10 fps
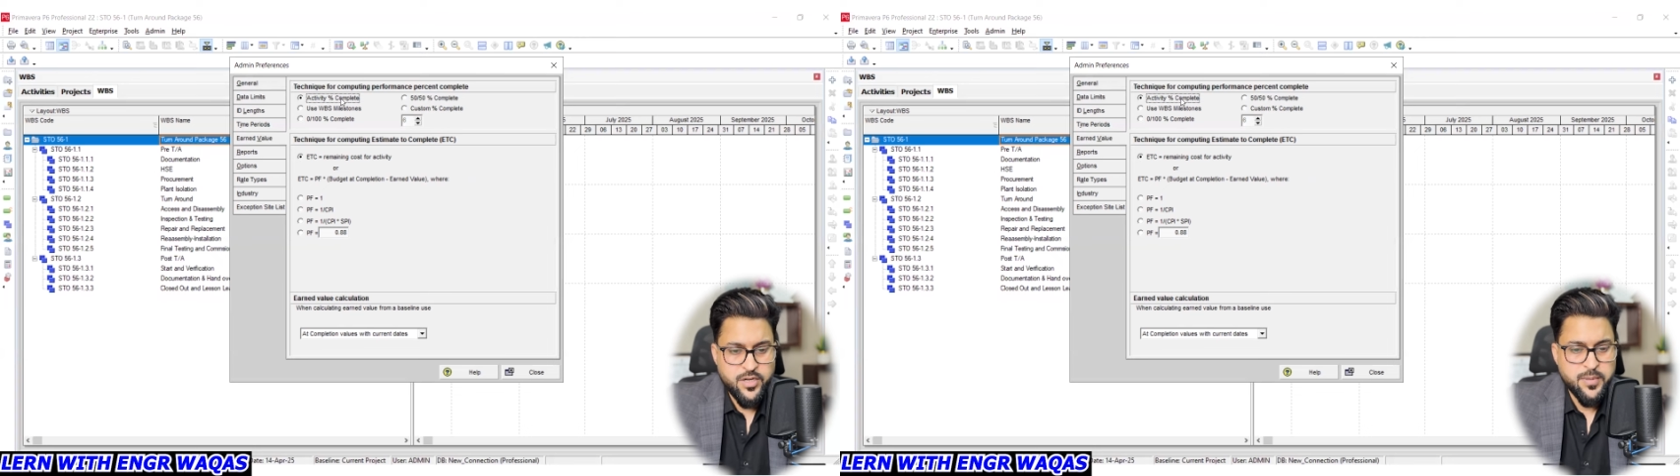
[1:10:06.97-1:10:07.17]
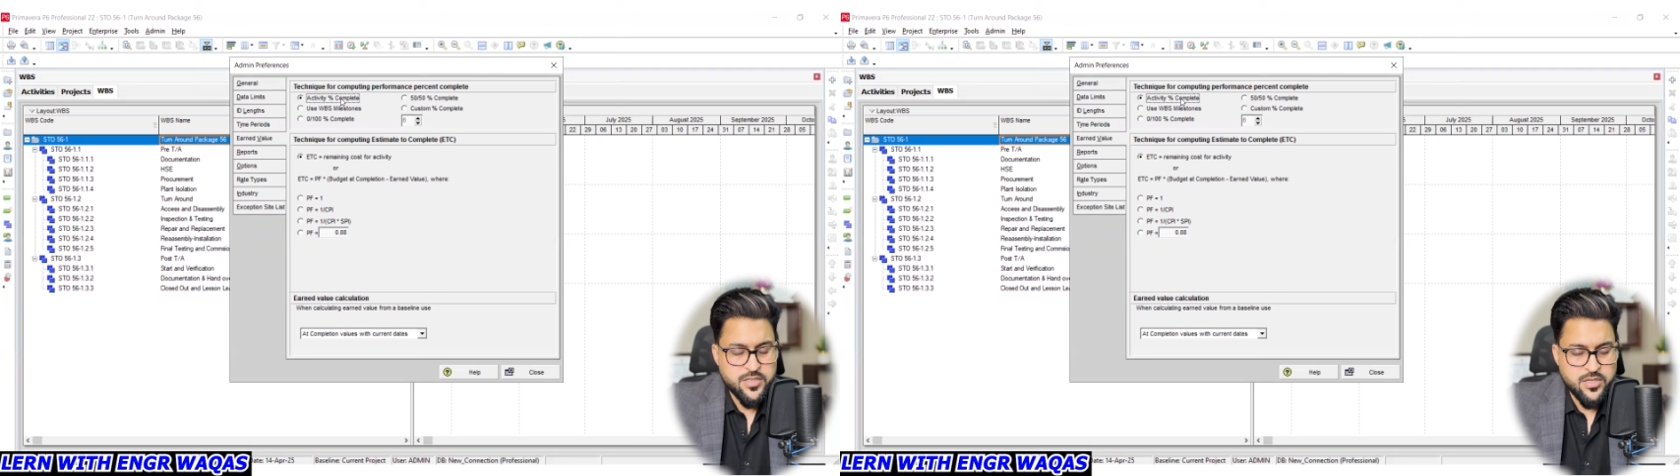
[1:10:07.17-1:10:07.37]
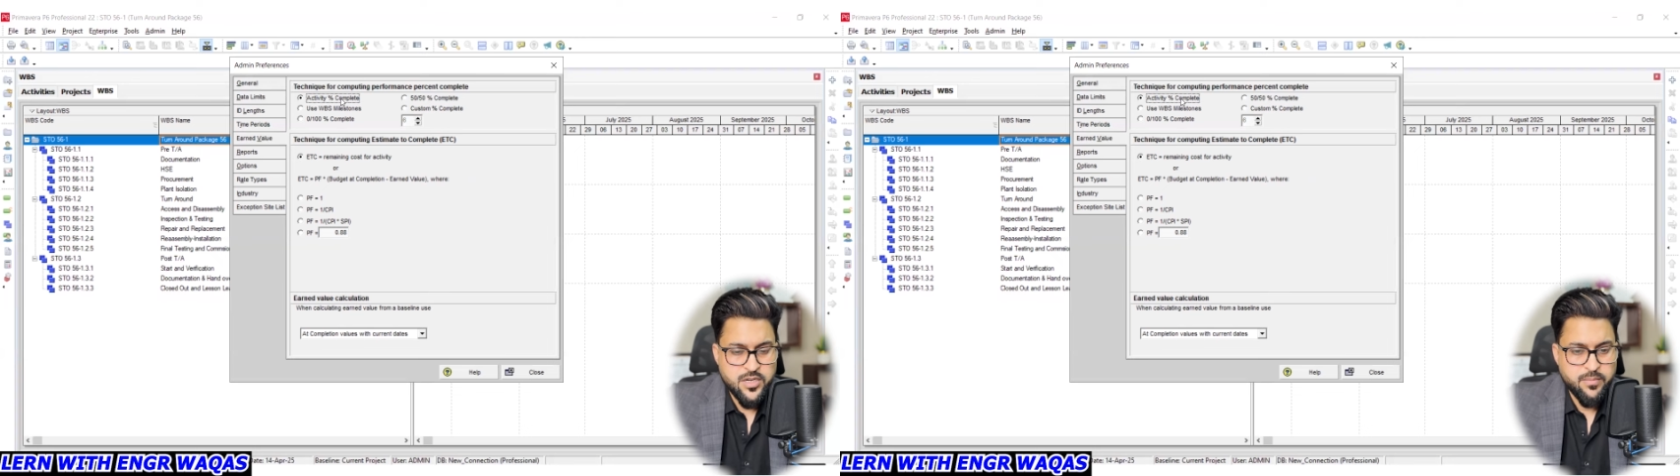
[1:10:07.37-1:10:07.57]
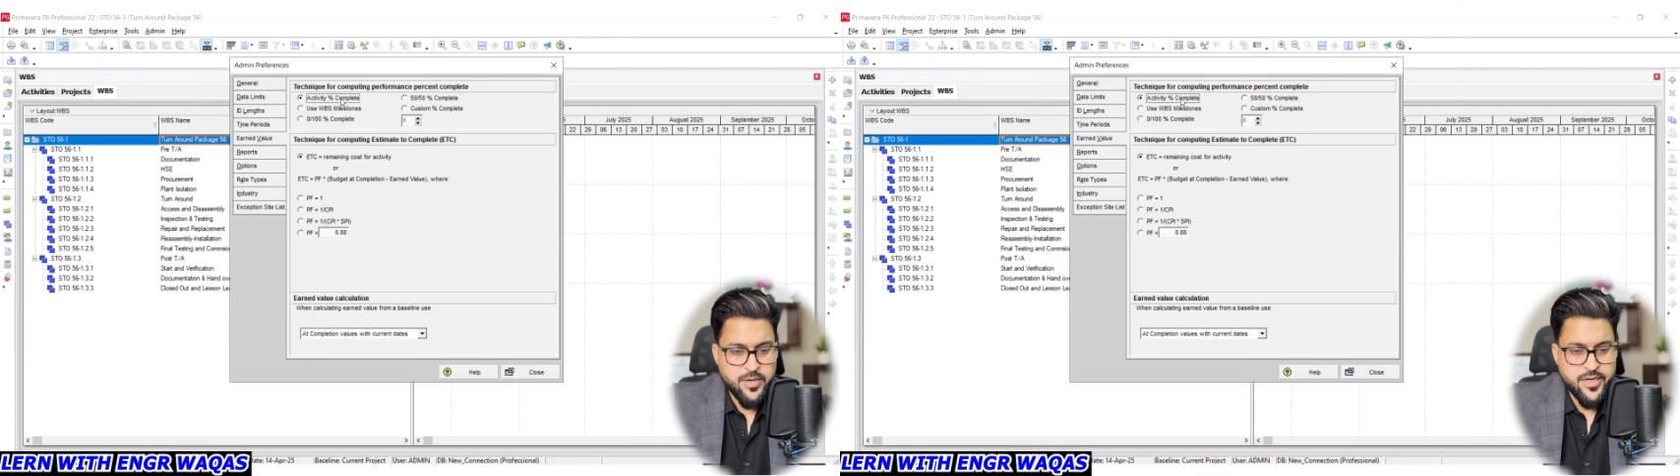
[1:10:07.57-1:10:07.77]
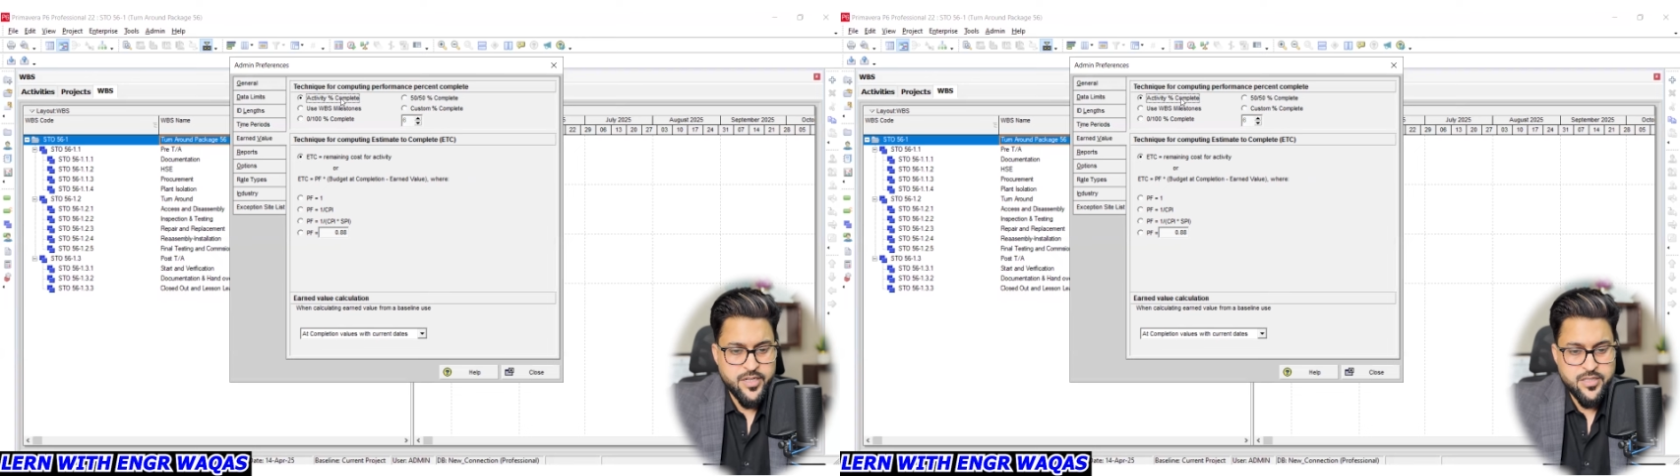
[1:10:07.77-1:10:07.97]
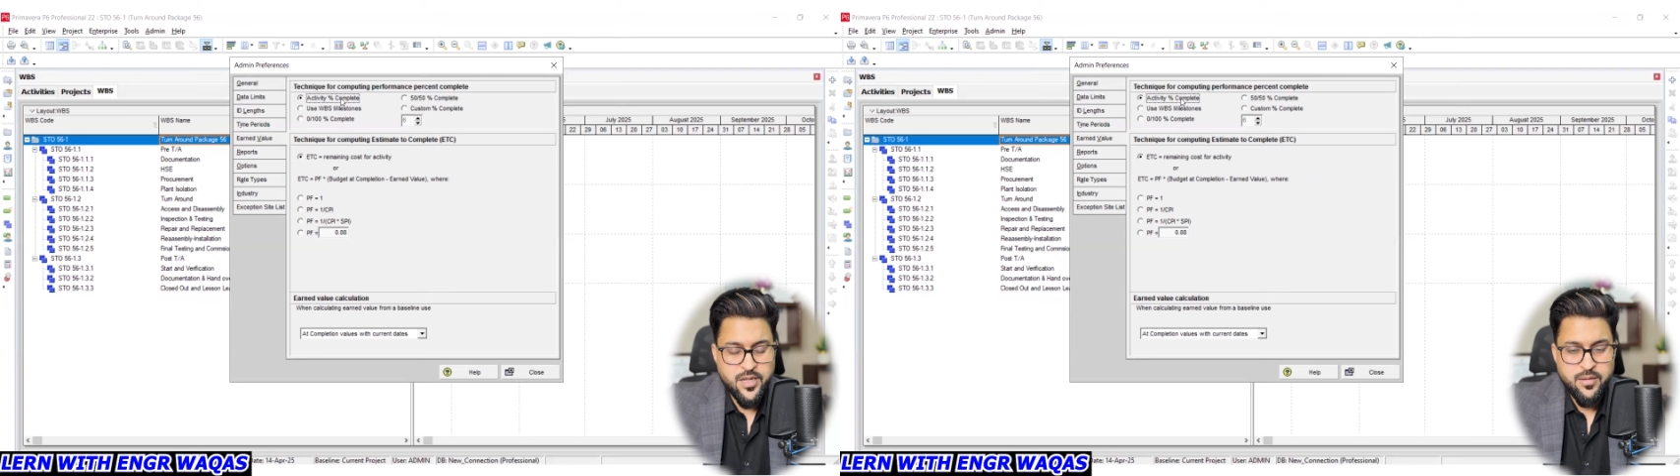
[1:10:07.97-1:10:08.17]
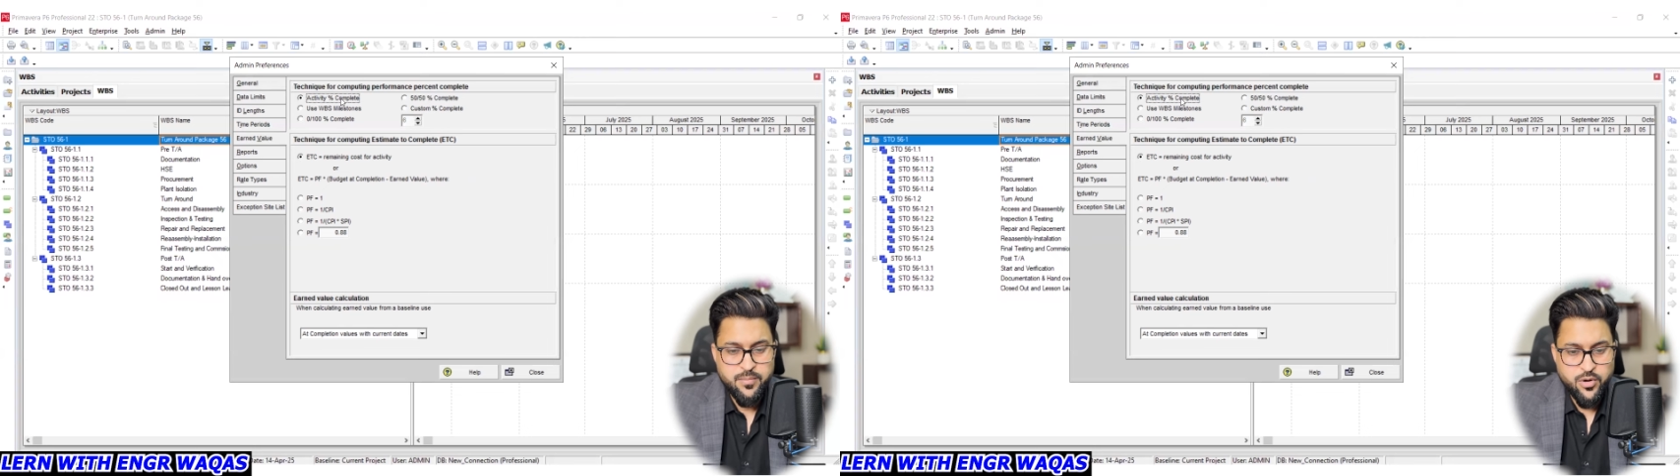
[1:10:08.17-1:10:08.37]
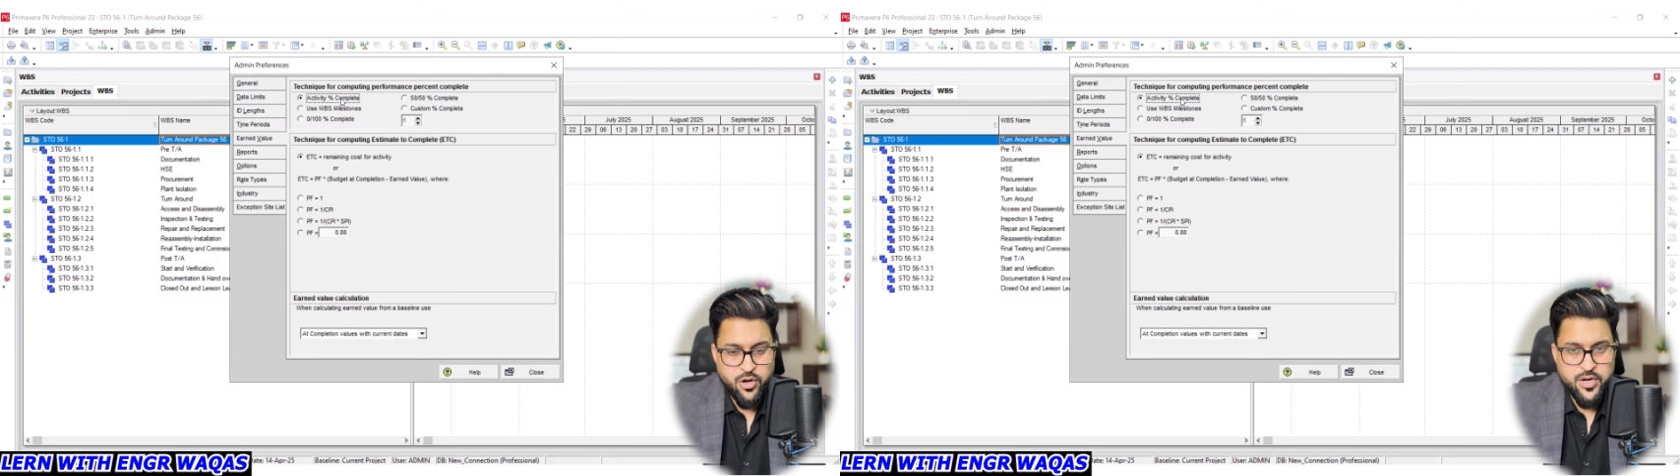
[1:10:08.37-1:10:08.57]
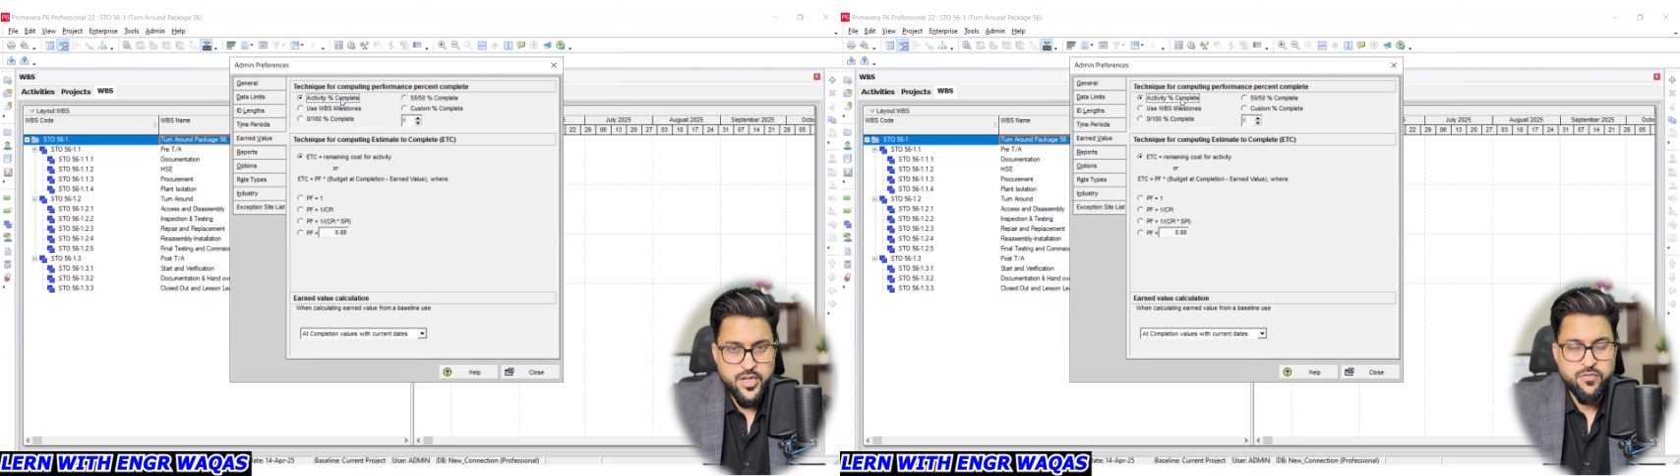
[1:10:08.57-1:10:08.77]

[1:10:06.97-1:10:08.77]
percent complete is the priority.